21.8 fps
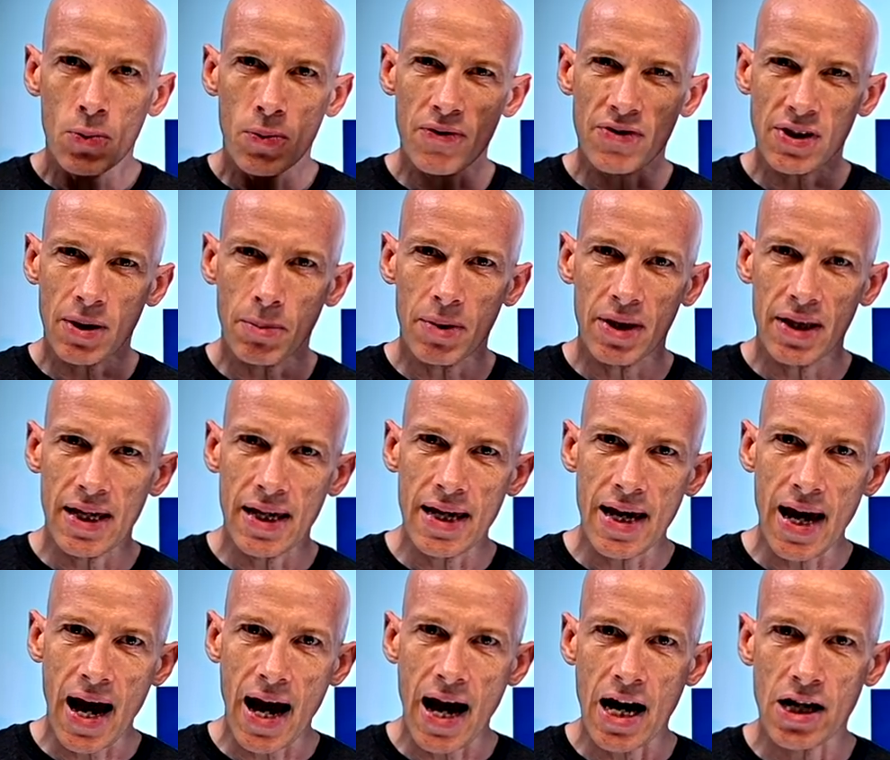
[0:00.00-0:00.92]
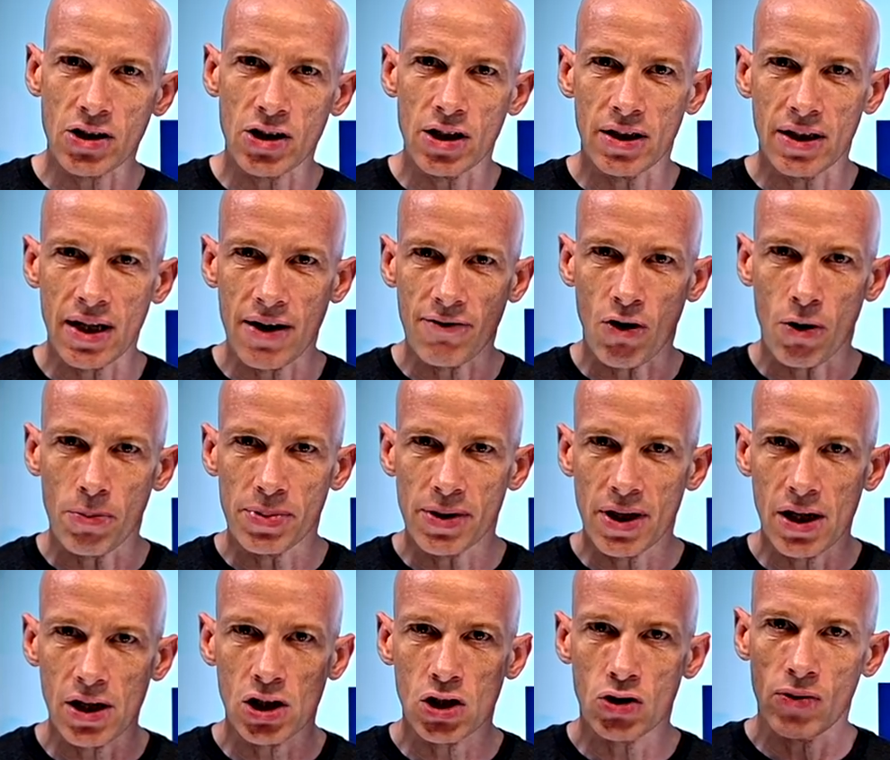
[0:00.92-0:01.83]
with some of the Azure DevOps
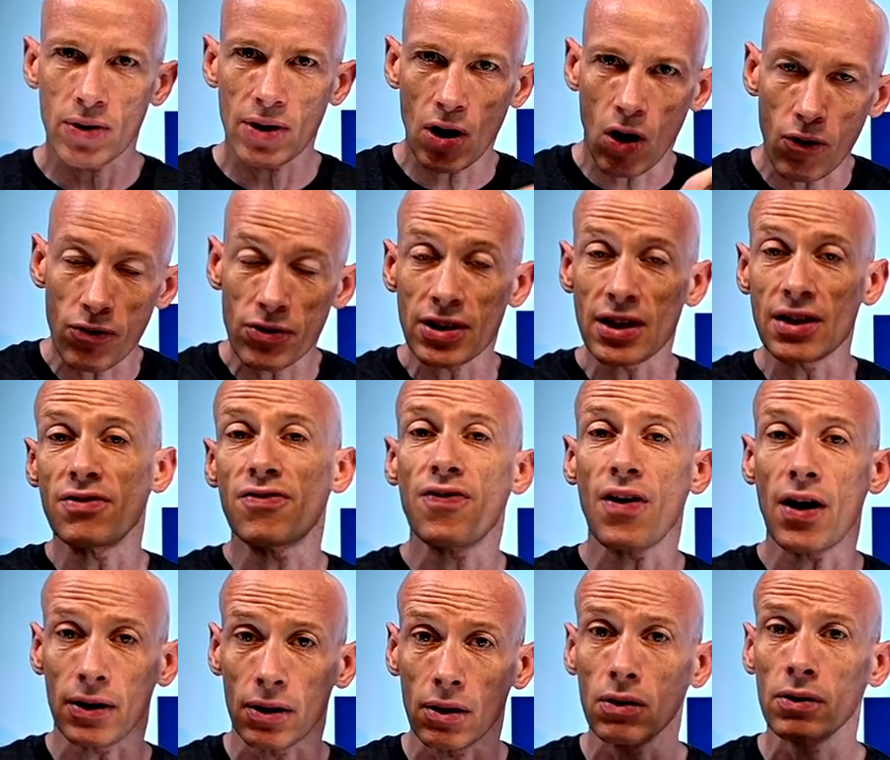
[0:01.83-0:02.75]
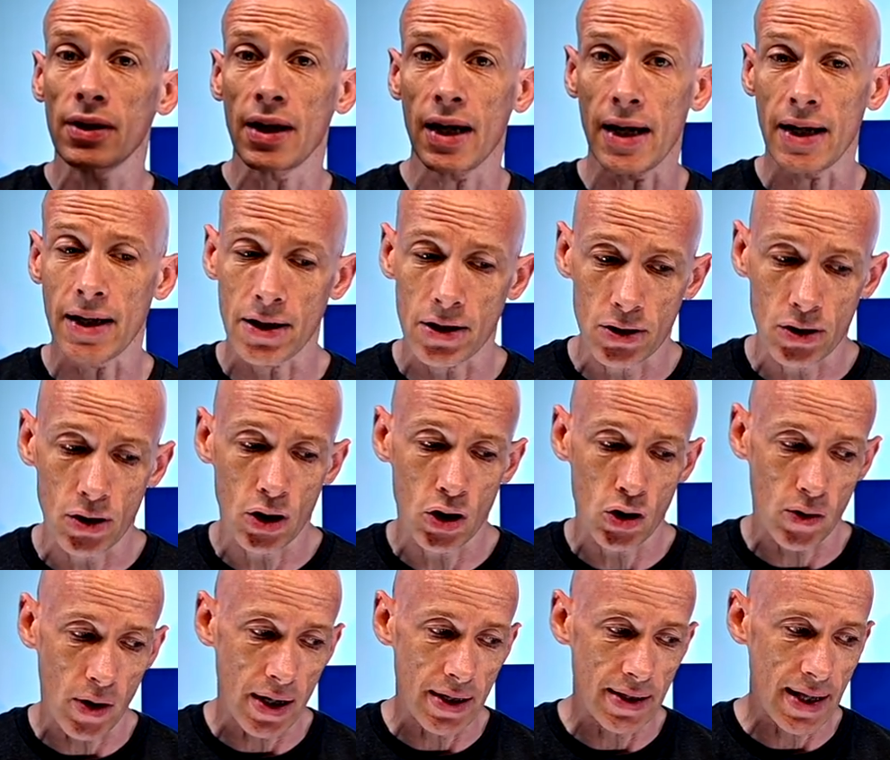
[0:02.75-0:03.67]
history that obviously funneled in to
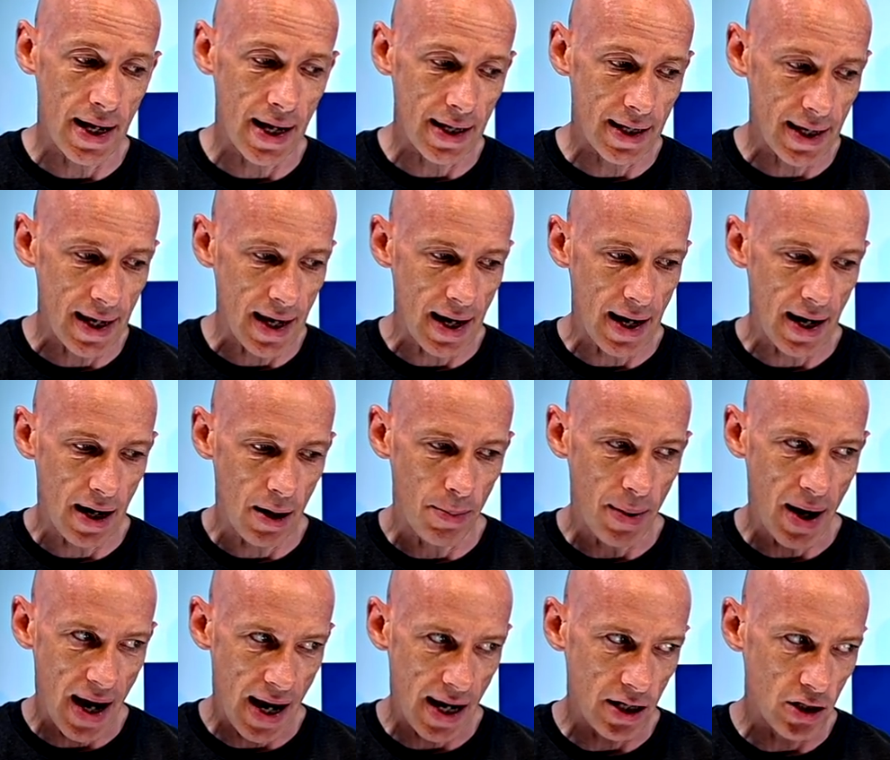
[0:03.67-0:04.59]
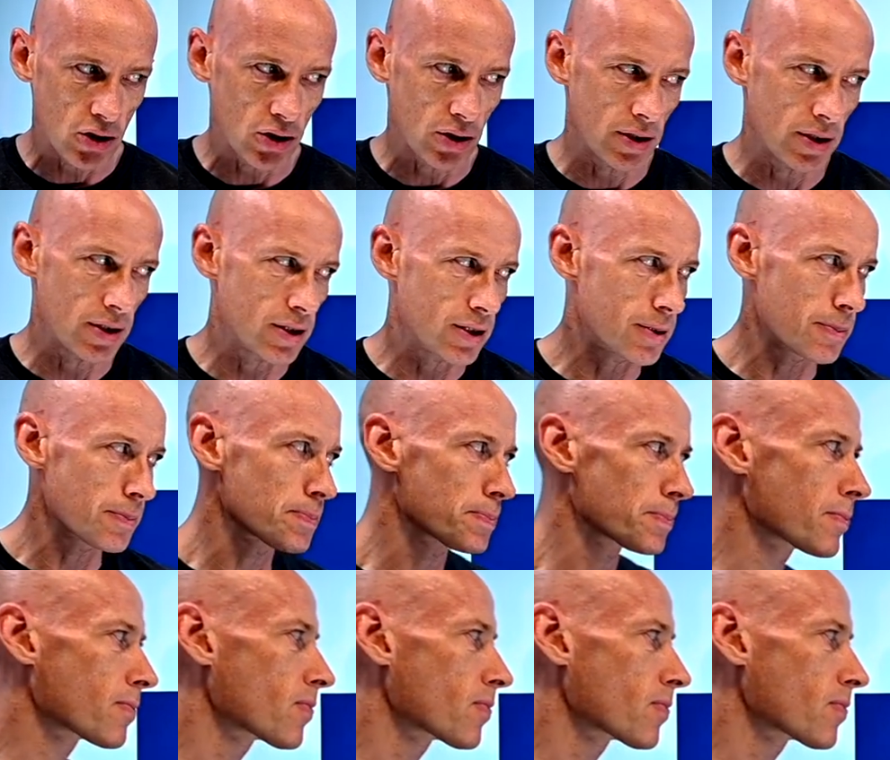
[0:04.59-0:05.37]
create that GitHub actions.